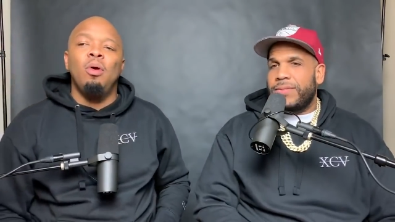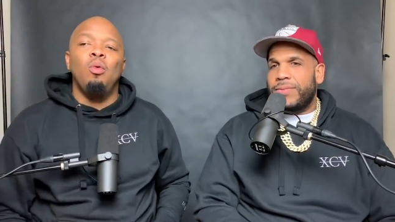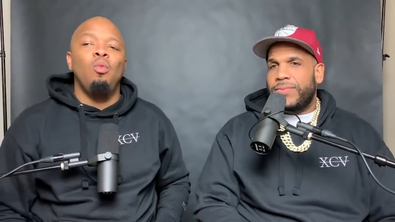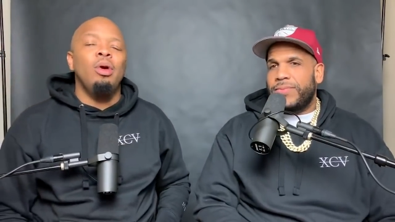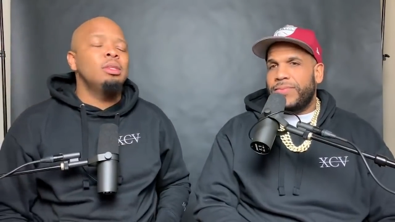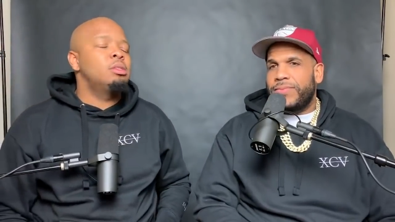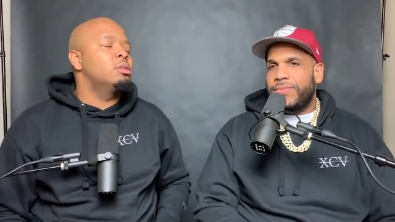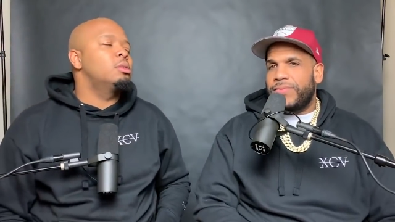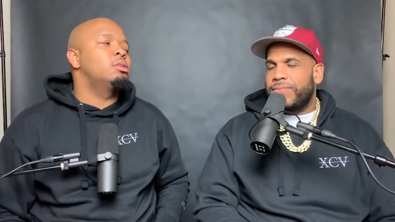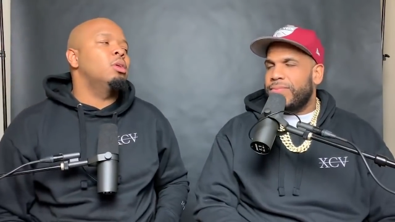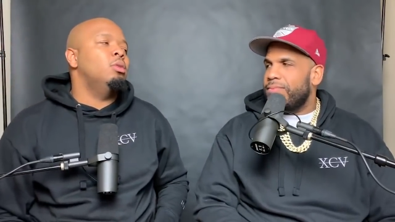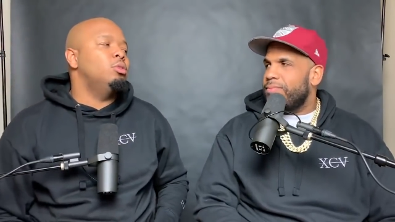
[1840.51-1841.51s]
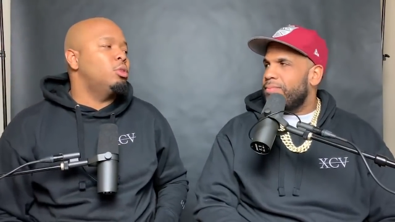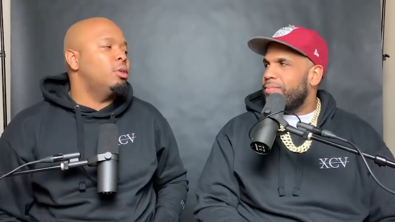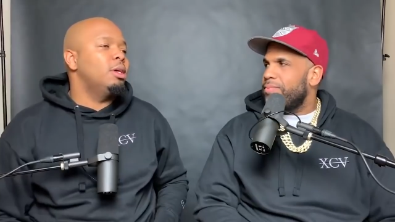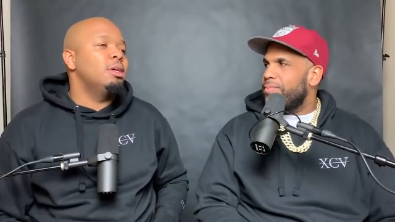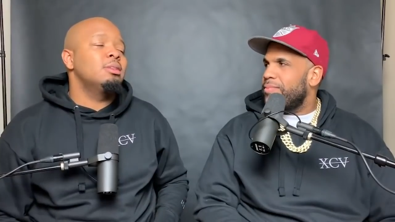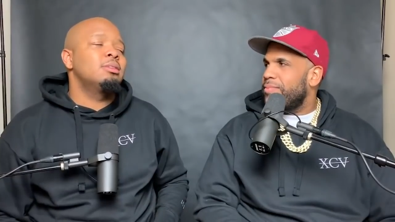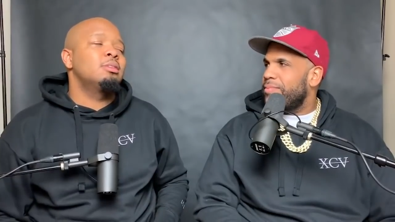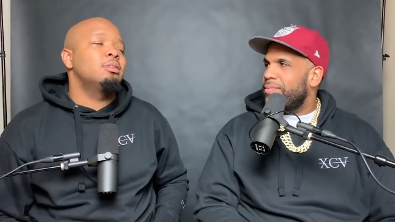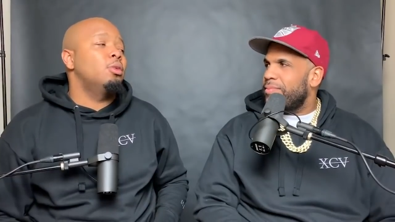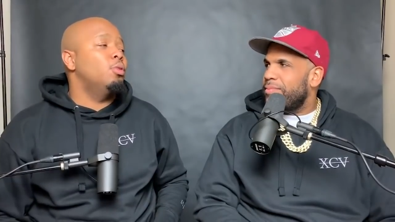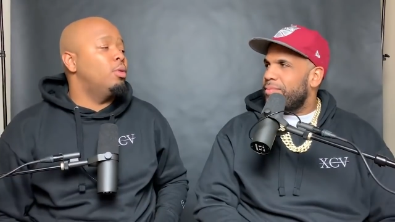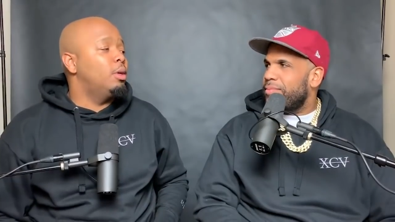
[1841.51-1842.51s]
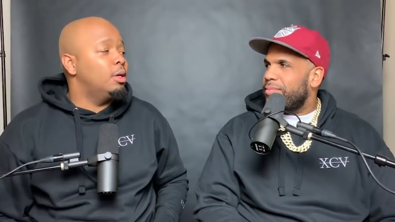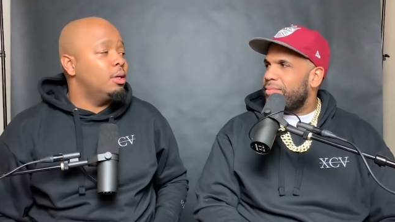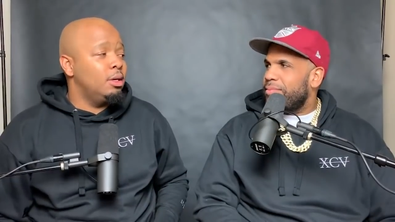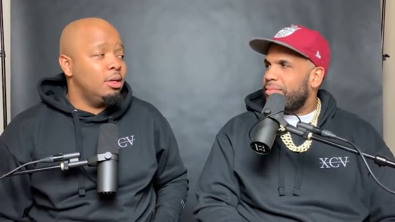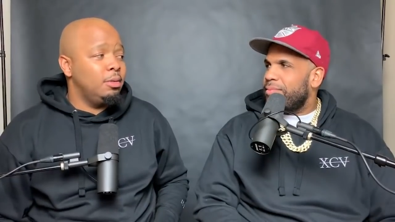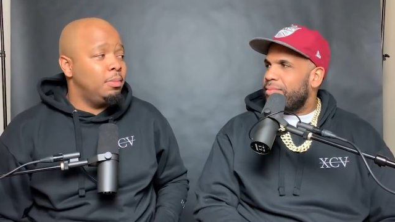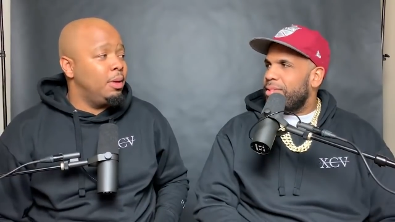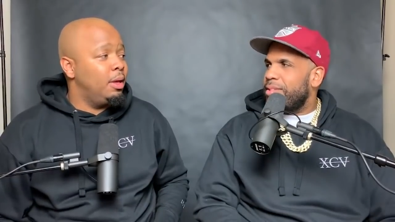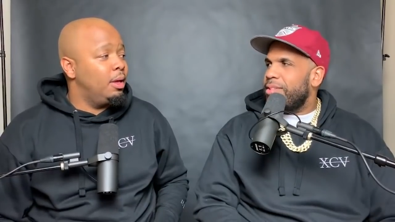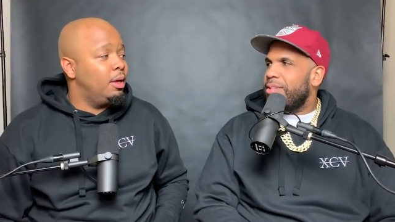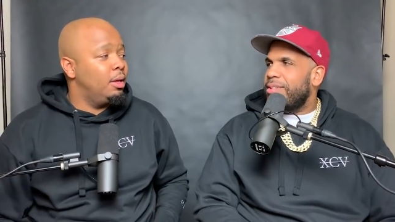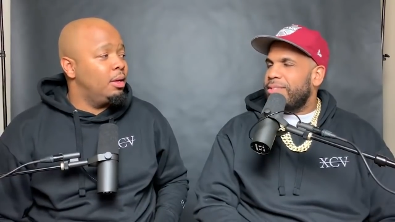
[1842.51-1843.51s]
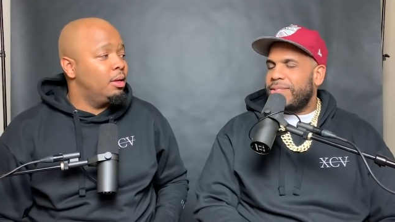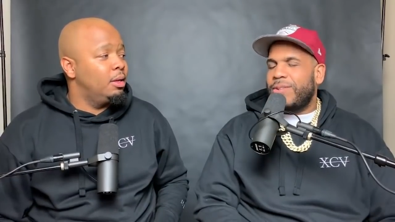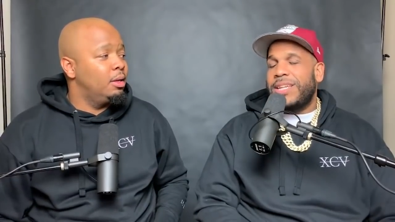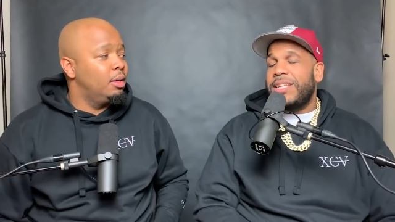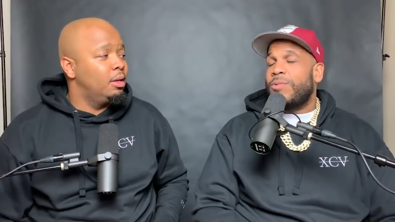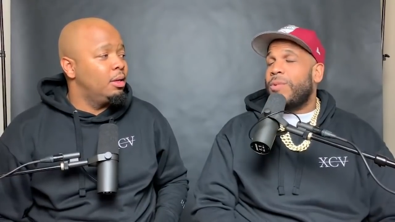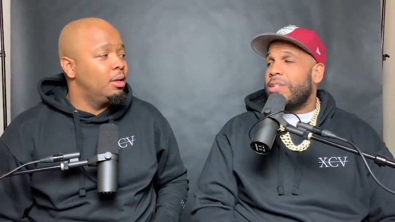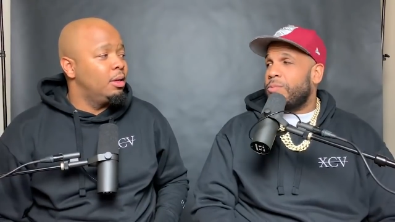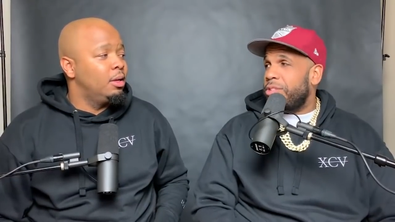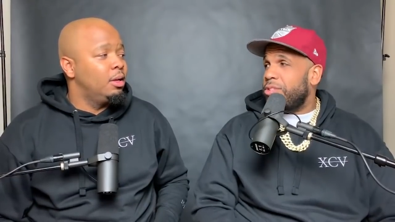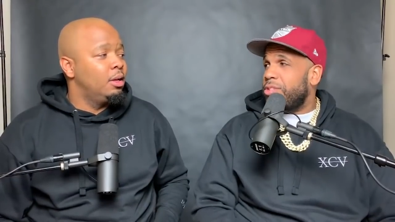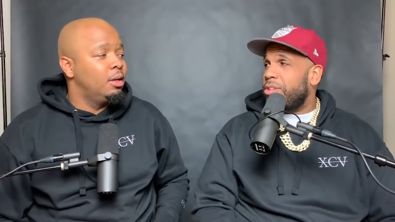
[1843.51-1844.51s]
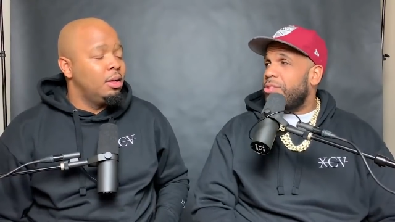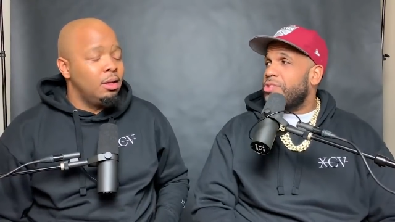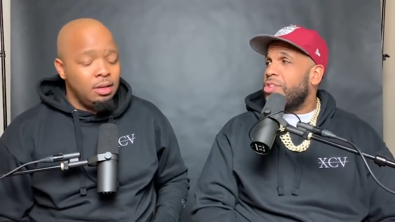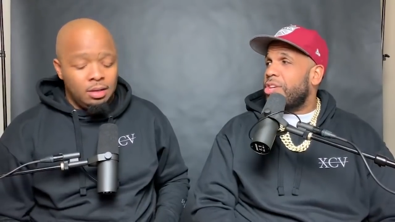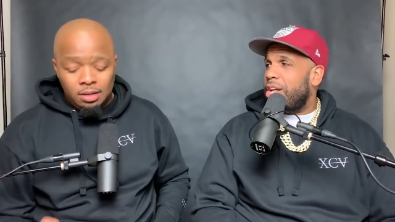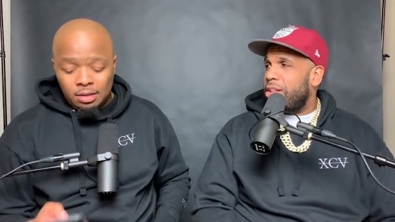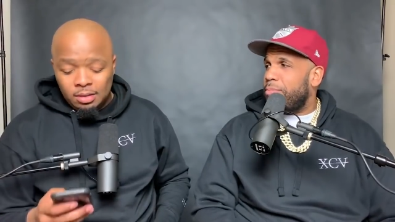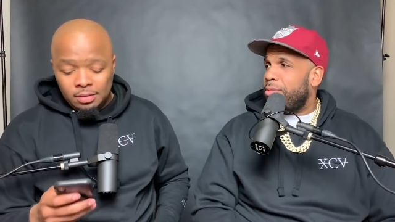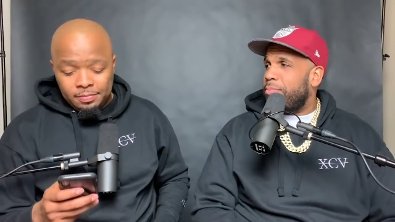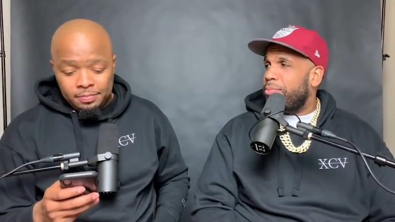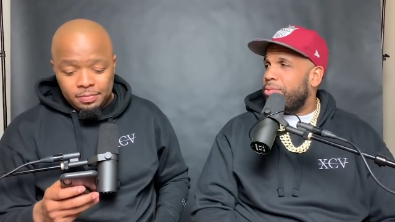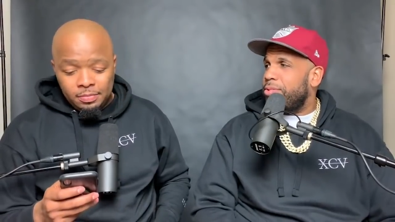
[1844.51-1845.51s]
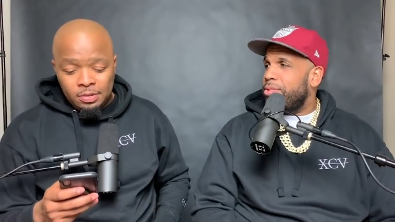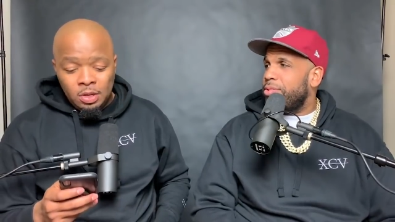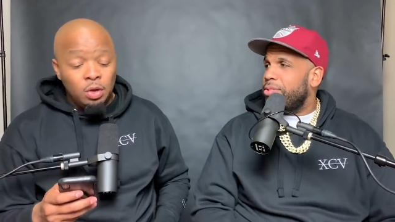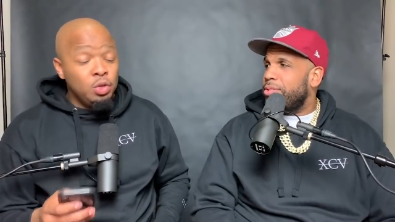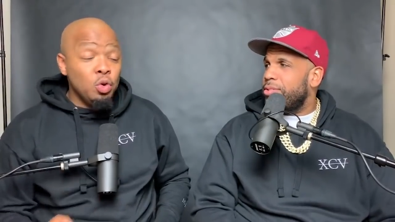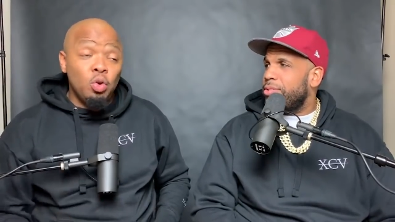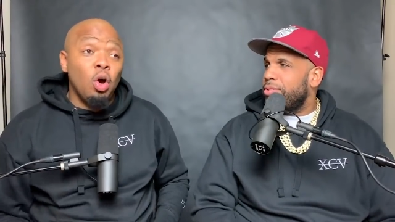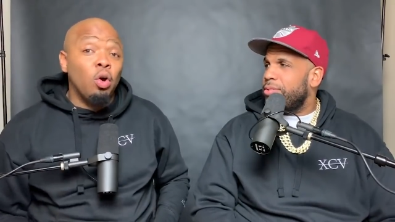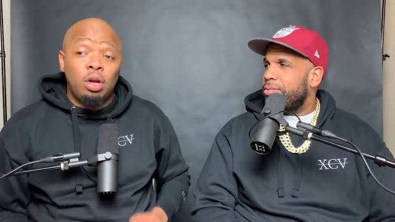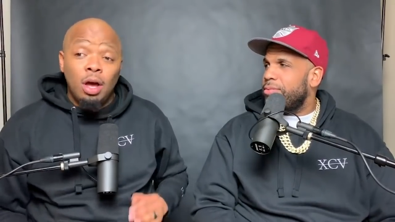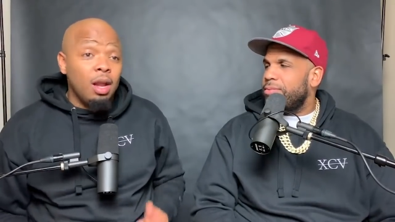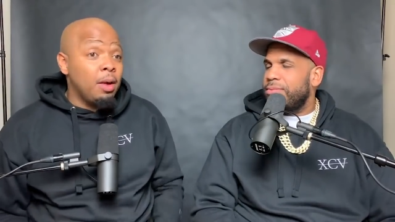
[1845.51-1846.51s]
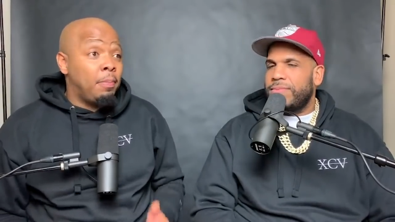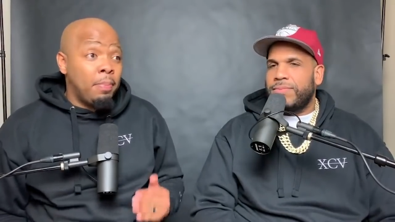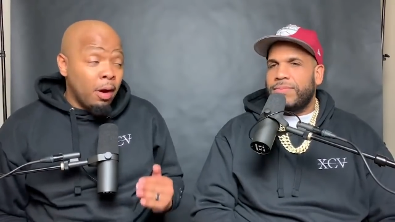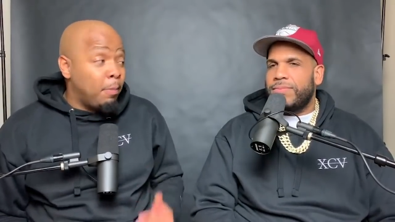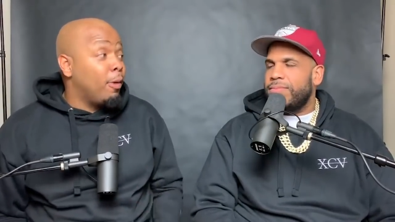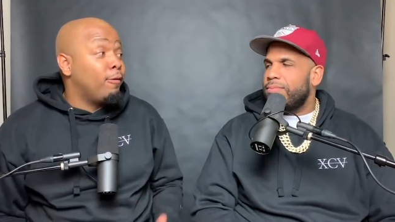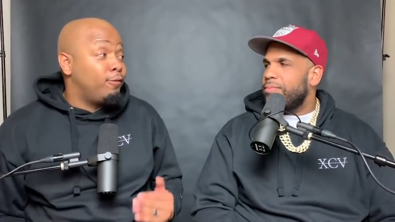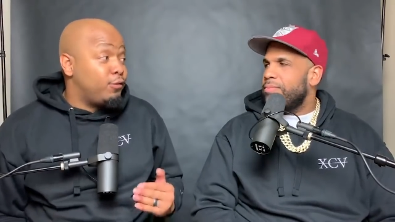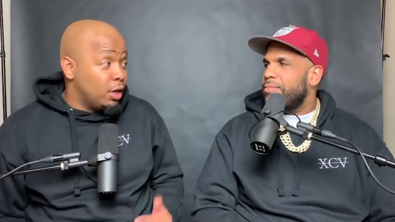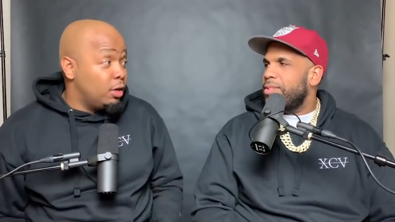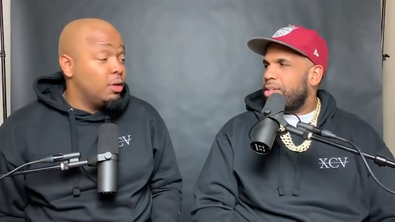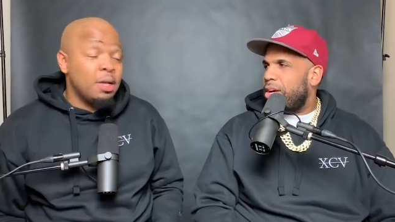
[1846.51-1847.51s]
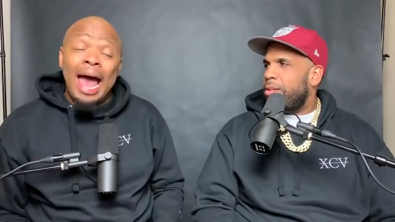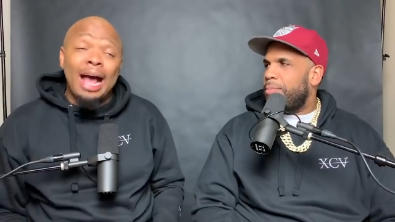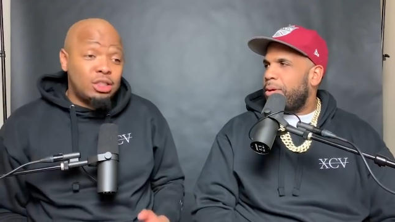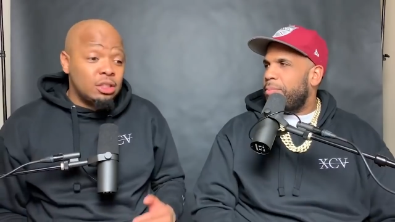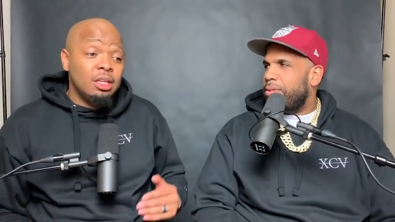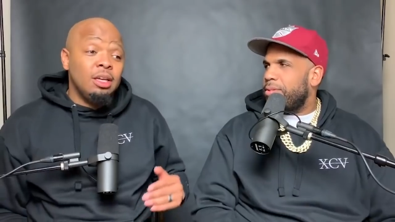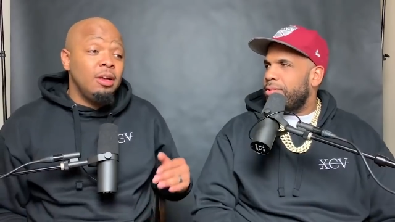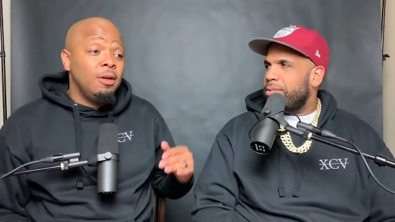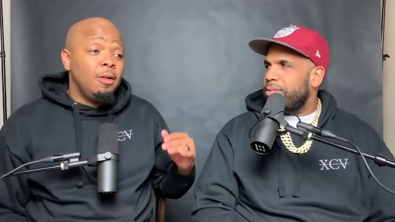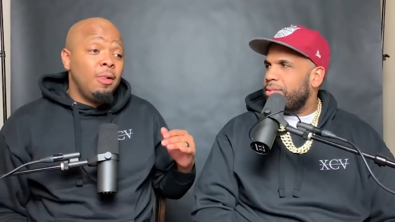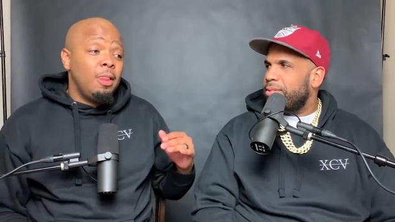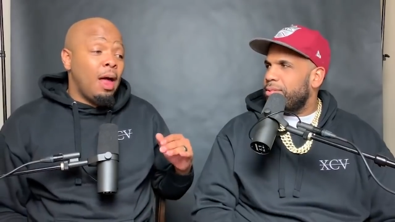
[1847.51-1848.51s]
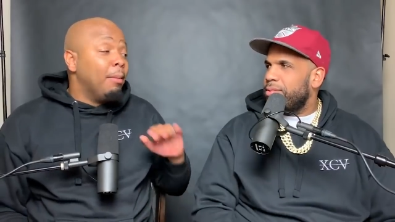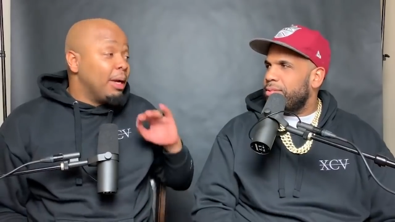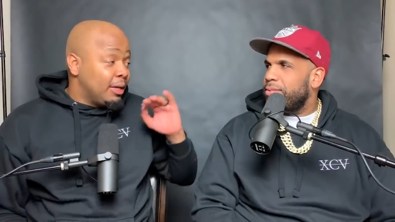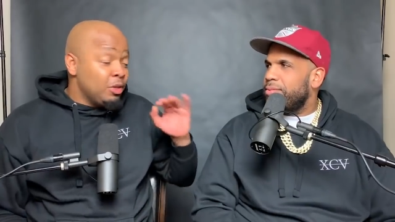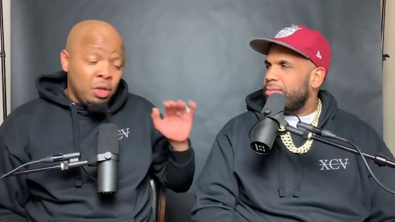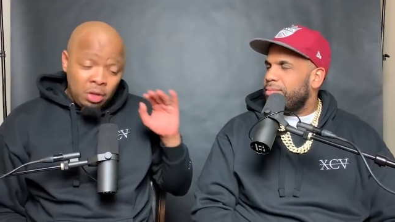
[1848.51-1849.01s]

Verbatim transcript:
Speaker 1: but Winter Soldier is so good, man.
Speaker 2: So I need to watch Winter Soldier, Color Purple. No,
Speaker 1: you go Color Purple first. Color Actually, purple.
Speaker 2: I'm a